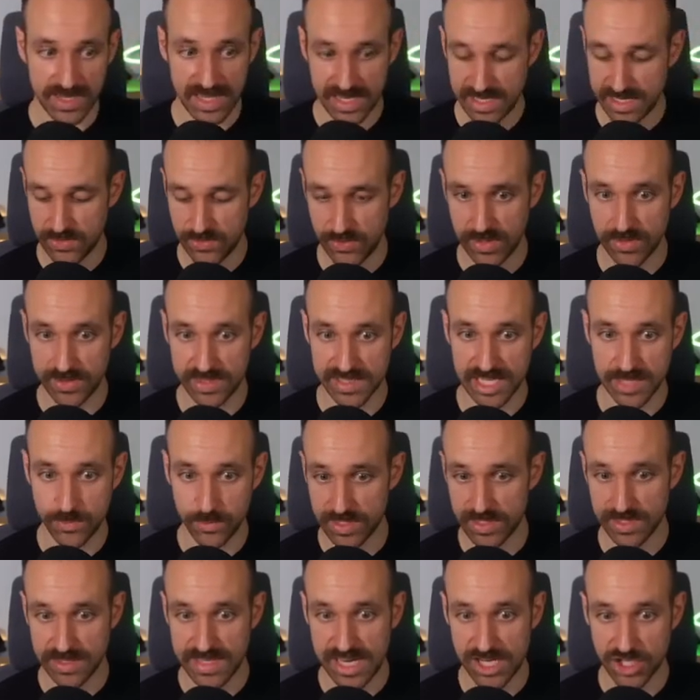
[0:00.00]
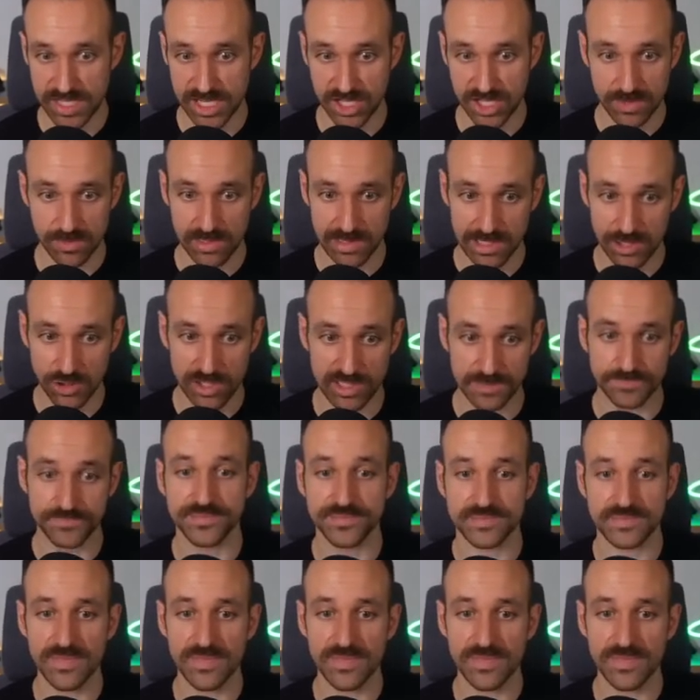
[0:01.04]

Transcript: and follow this up with local.